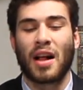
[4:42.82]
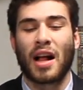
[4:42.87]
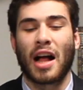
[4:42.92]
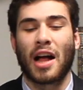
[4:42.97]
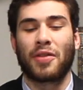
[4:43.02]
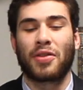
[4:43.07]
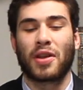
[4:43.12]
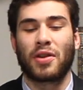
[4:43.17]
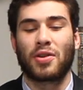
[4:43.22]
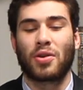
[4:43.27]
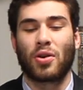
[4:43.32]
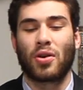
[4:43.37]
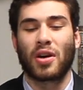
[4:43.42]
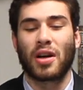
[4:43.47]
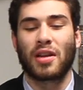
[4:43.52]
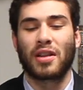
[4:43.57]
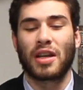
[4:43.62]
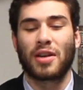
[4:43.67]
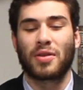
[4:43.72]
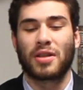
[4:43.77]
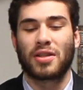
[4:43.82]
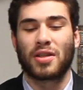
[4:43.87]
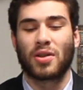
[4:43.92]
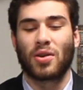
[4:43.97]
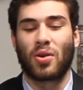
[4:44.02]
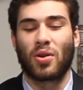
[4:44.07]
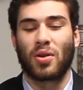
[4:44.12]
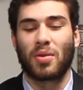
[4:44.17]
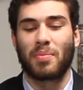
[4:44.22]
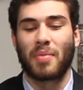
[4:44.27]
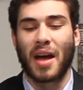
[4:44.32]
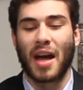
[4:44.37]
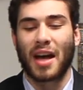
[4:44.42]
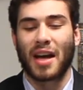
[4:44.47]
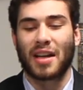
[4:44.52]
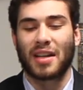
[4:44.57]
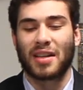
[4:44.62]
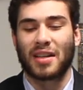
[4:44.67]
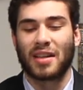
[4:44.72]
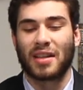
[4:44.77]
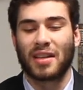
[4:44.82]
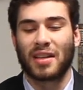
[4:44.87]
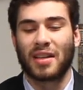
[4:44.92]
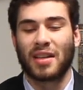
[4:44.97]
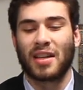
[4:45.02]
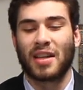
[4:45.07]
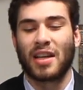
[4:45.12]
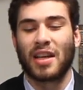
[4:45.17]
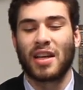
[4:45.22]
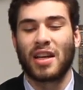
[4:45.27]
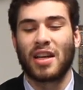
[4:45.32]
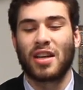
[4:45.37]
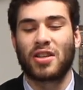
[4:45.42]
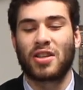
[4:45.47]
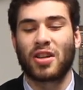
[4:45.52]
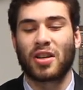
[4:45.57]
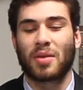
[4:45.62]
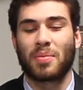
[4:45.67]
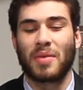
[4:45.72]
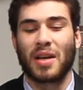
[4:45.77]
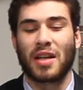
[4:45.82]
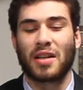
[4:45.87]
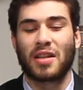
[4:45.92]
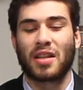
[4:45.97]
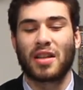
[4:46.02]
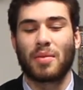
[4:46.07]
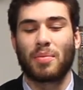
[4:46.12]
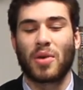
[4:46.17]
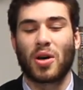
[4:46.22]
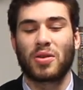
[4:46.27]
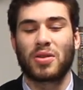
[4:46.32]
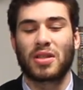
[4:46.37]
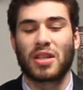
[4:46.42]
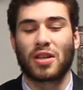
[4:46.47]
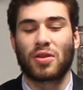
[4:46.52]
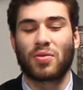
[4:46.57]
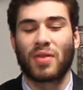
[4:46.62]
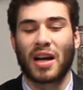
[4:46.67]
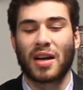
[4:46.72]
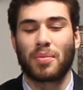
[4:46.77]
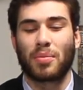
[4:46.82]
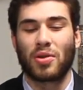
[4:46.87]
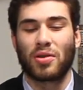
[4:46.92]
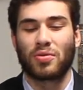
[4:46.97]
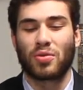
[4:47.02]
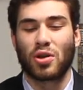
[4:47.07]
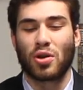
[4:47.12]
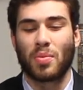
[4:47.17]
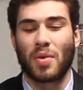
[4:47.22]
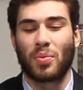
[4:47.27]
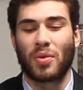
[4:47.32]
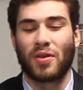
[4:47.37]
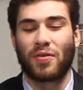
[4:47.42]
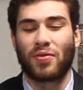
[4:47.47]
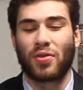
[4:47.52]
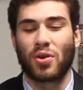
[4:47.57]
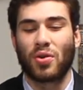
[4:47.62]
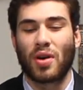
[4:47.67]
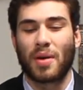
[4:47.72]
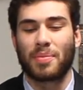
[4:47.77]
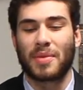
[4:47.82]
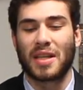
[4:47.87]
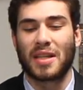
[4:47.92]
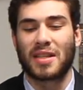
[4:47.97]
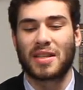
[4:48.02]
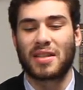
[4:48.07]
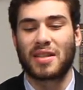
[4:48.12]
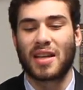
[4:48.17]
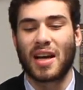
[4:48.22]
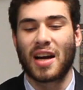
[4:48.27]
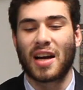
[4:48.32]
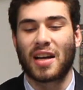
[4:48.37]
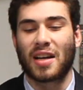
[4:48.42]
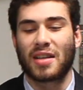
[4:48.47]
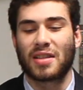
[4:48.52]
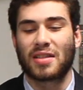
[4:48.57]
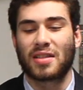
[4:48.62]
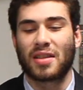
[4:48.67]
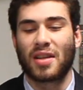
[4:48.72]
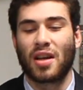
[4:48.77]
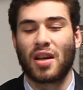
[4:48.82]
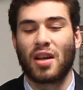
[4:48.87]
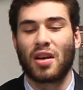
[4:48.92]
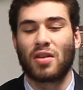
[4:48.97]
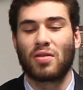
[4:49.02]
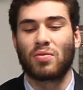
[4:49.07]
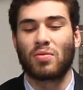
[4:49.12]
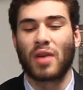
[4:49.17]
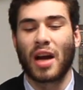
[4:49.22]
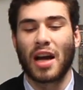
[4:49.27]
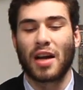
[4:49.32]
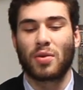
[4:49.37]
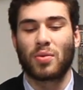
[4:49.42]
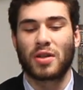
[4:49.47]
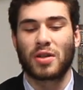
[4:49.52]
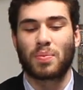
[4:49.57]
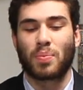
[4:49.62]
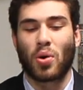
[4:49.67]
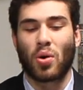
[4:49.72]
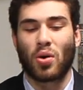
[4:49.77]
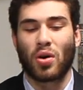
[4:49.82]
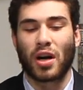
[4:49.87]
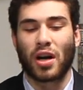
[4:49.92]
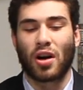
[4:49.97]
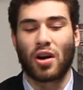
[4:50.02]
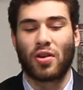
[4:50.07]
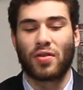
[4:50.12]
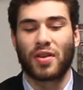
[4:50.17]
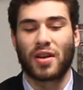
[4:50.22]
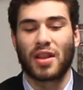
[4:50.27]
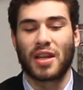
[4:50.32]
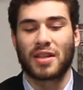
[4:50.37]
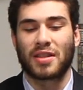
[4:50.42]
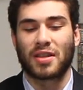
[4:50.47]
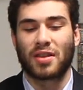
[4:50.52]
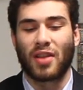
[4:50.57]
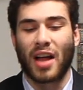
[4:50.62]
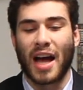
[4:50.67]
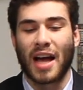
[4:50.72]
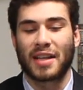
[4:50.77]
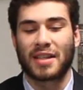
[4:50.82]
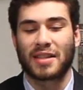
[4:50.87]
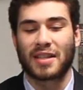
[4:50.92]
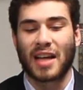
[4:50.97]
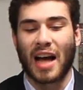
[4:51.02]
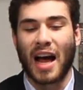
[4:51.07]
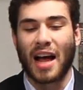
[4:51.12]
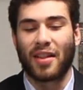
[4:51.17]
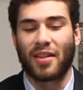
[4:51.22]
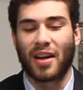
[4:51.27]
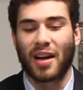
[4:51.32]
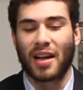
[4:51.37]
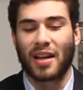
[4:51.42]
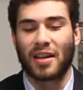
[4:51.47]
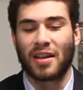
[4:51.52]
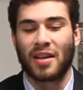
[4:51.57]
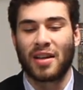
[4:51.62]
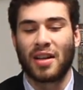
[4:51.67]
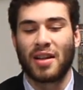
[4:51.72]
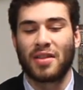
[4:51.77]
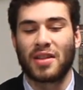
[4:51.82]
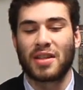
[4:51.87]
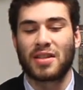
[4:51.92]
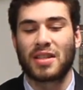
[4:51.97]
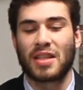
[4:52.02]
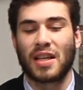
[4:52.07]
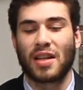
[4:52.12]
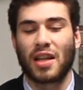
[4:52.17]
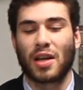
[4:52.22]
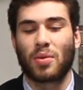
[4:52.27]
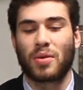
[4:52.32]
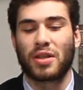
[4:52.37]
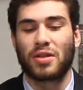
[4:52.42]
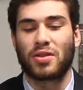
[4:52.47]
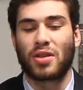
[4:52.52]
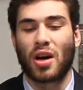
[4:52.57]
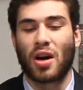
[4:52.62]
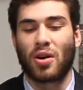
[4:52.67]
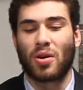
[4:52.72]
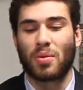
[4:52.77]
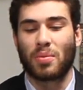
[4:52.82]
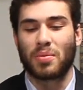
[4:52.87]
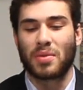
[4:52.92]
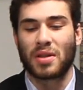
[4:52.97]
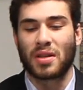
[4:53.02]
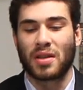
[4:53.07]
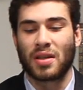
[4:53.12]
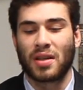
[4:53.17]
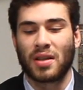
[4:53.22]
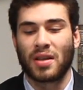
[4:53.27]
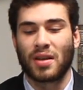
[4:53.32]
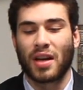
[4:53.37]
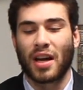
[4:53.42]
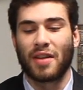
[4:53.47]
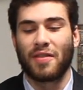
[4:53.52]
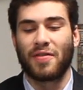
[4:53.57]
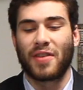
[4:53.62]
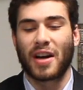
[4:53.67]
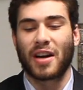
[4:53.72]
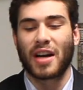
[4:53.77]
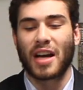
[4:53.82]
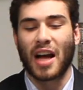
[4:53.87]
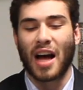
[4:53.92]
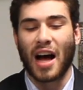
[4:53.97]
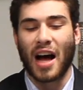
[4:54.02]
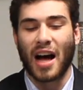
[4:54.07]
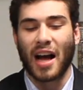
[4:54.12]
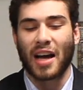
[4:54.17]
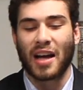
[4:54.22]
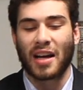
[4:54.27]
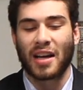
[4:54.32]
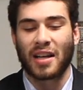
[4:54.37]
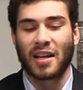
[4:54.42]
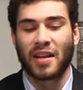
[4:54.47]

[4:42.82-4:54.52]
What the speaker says: At the door there was an old man. He took me into the most incredible room and we flew up these stairs. Rain was pouring over this glass skylight. The ceiling was domed and very high.